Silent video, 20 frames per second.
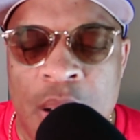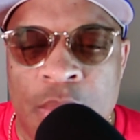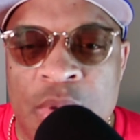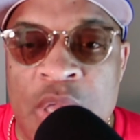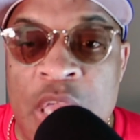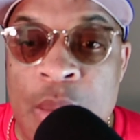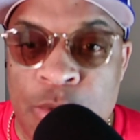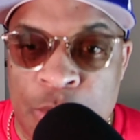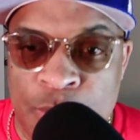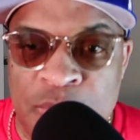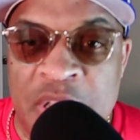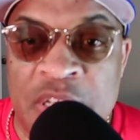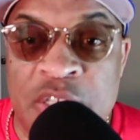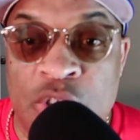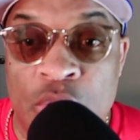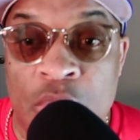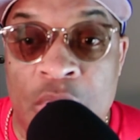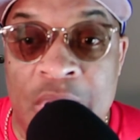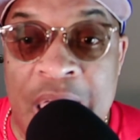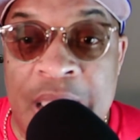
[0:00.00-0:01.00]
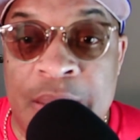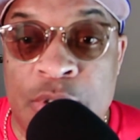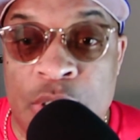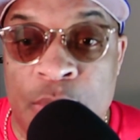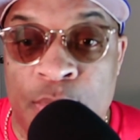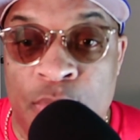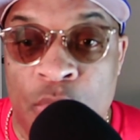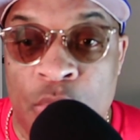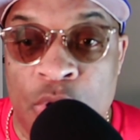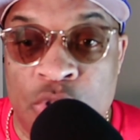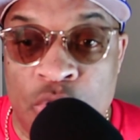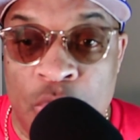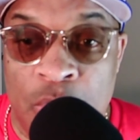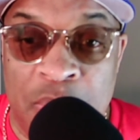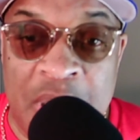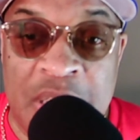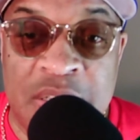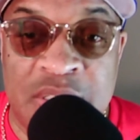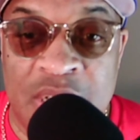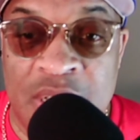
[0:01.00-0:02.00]
he was placed on life support. So
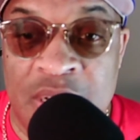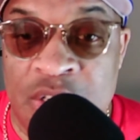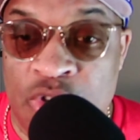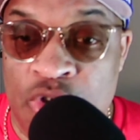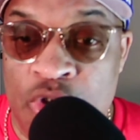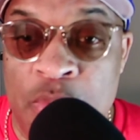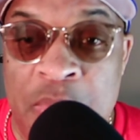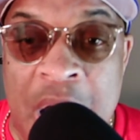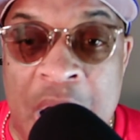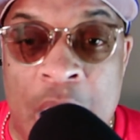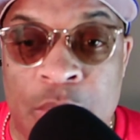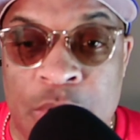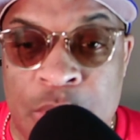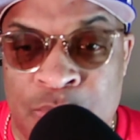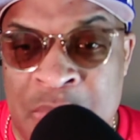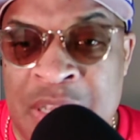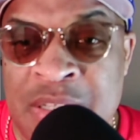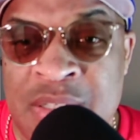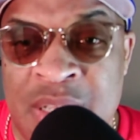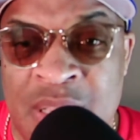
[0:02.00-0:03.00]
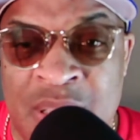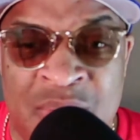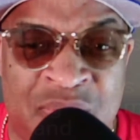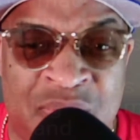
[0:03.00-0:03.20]
basically, Tupac was basically